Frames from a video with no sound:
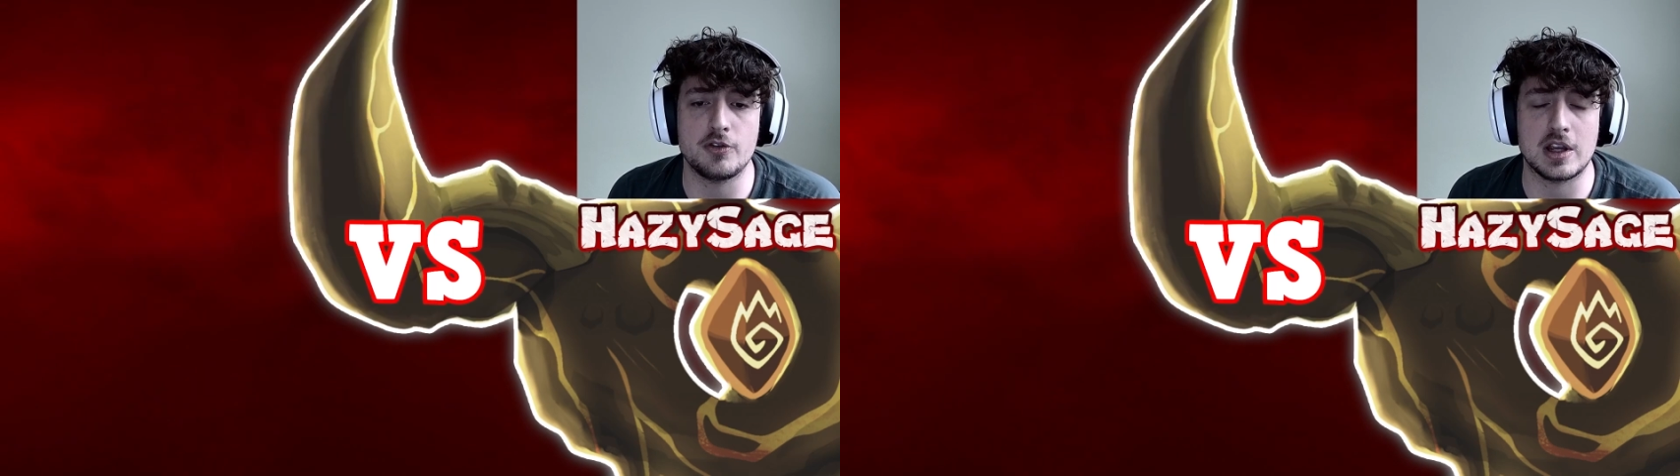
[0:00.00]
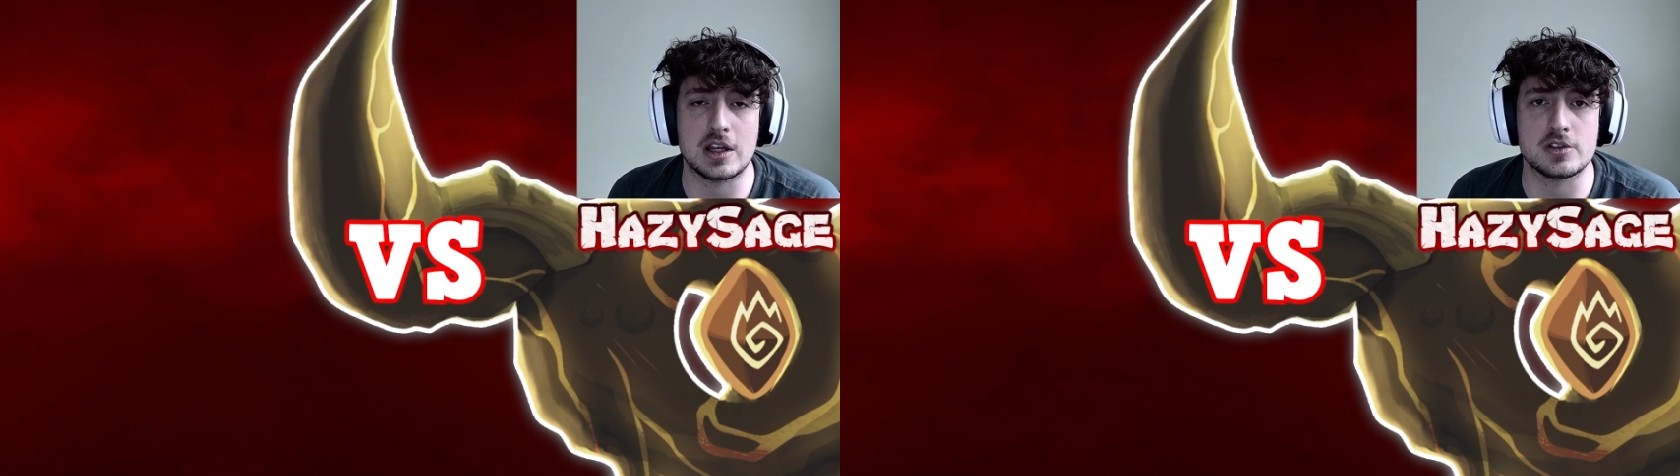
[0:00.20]

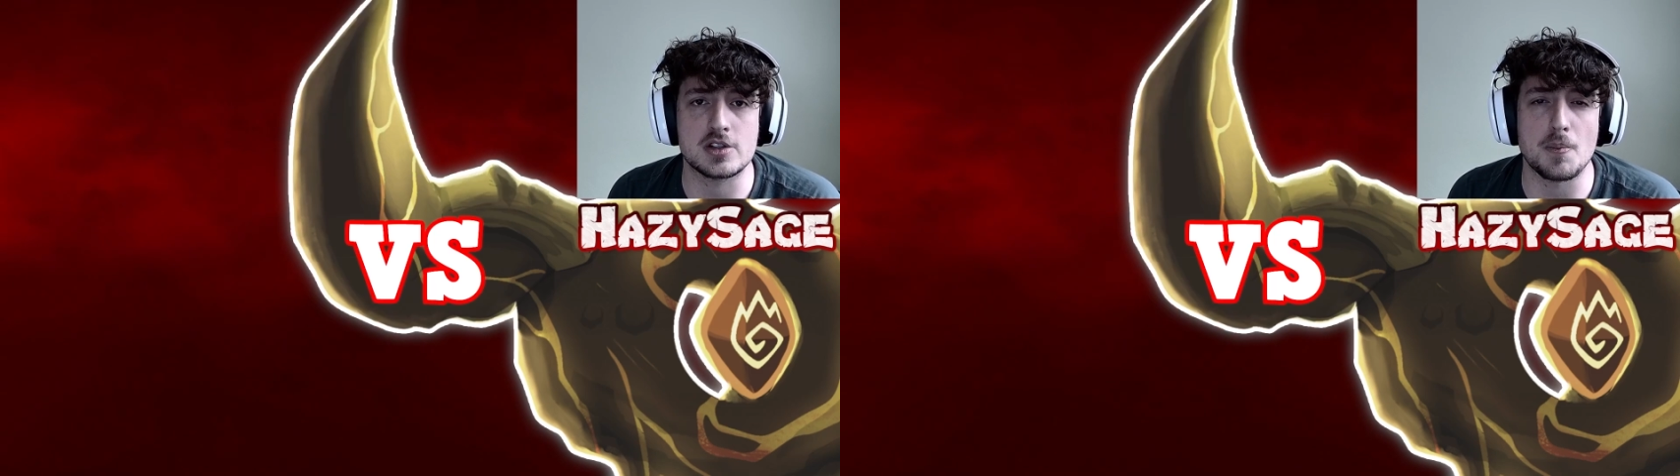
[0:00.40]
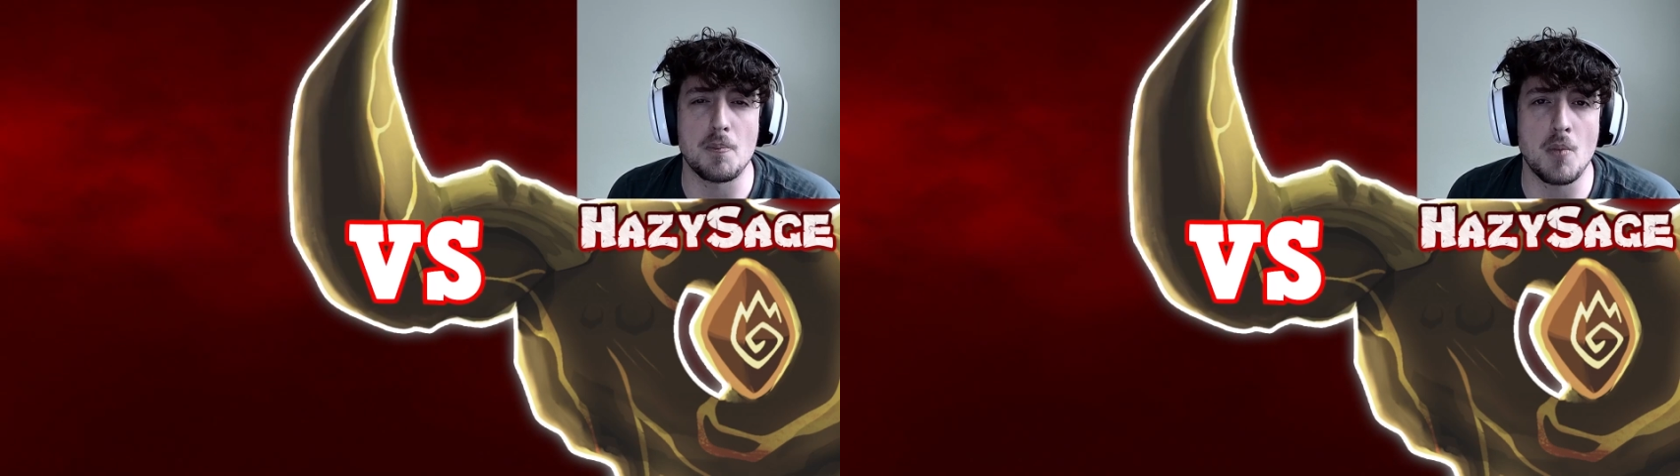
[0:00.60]

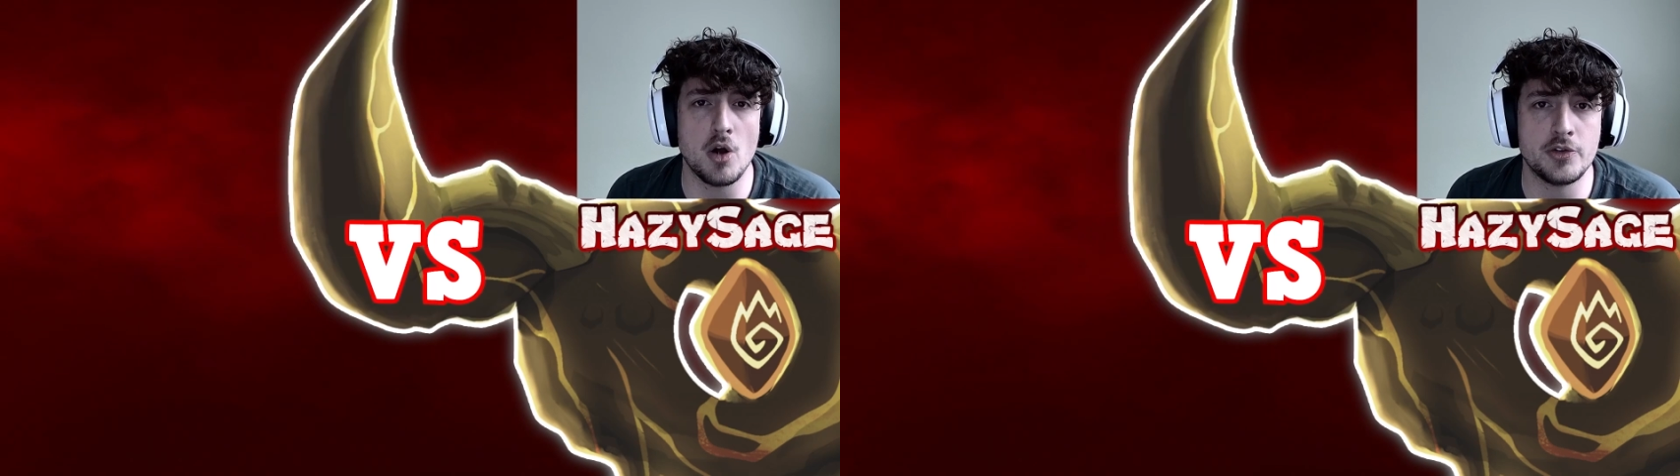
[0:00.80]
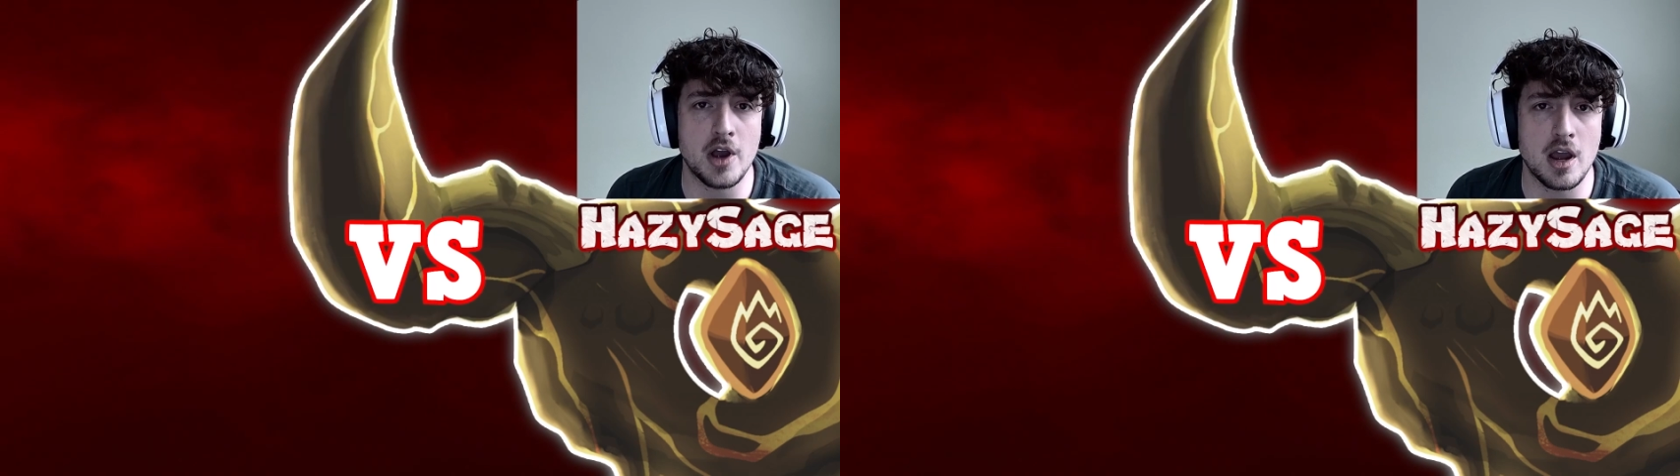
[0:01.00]
against
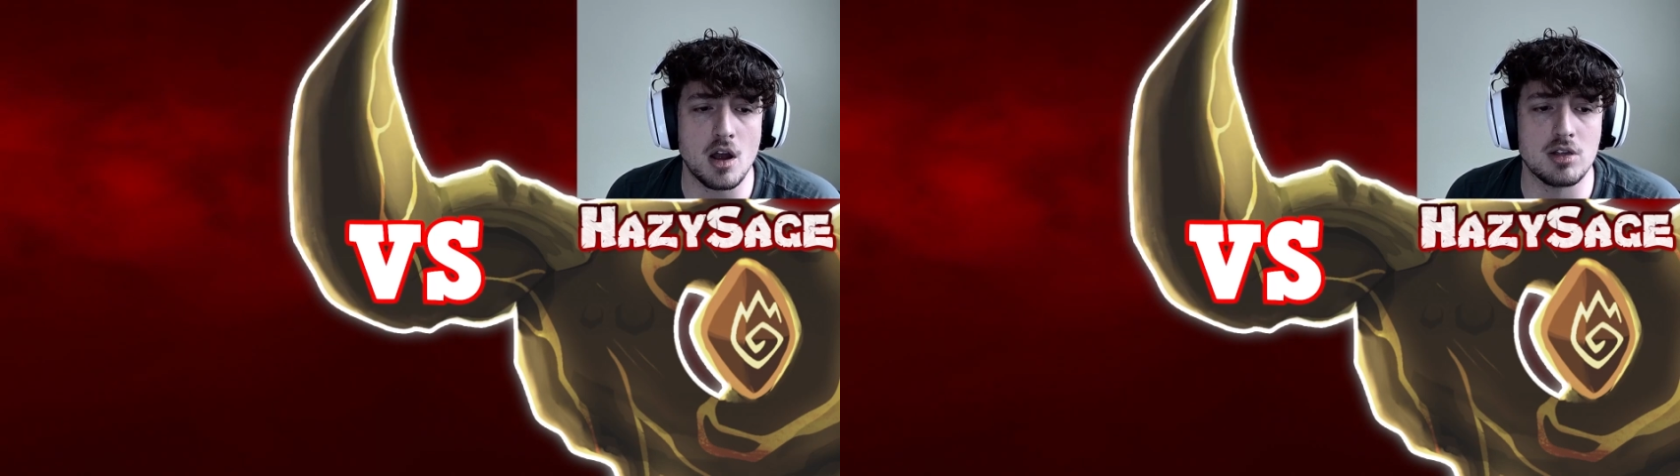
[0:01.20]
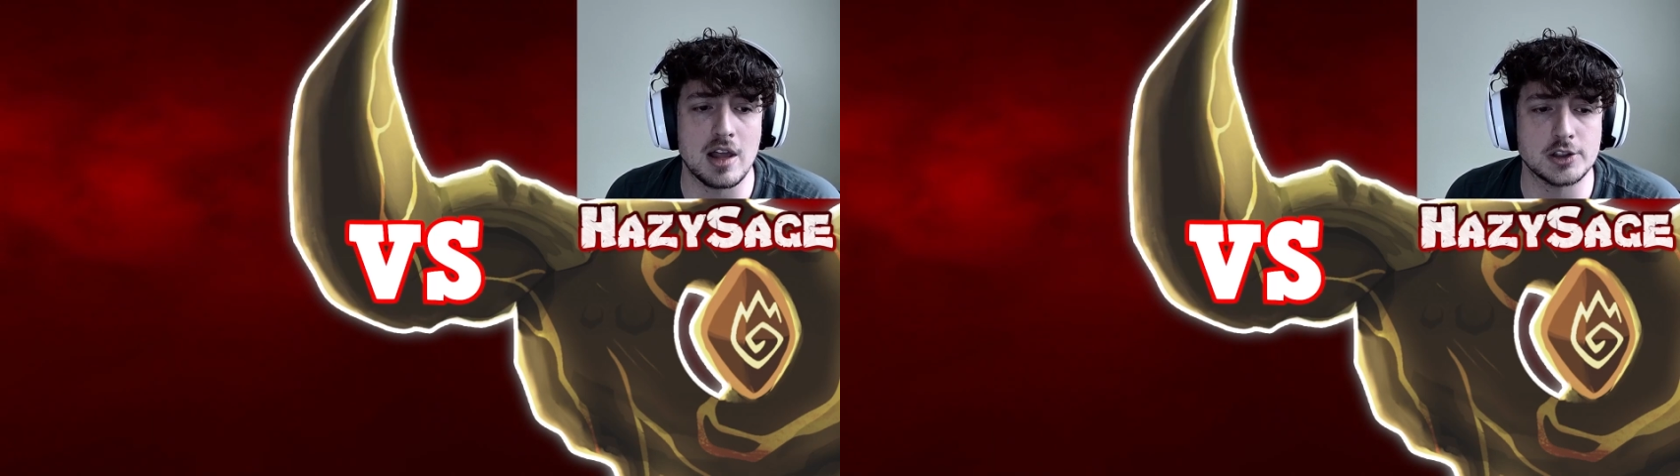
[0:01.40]

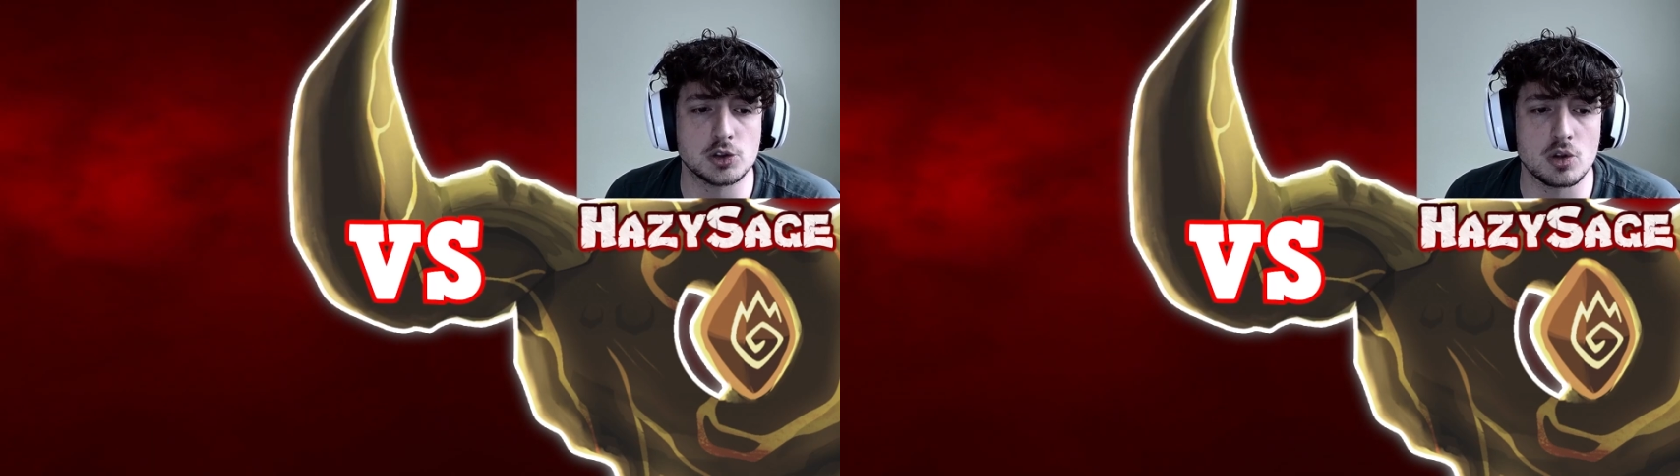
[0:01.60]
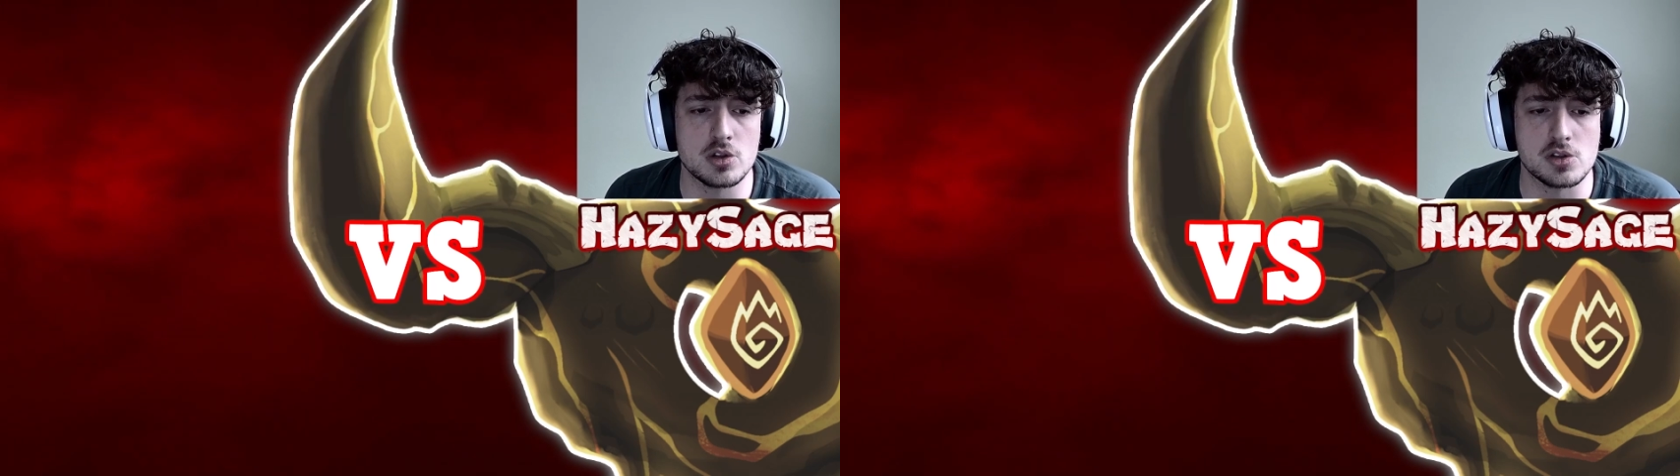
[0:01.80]
multi-Elestrals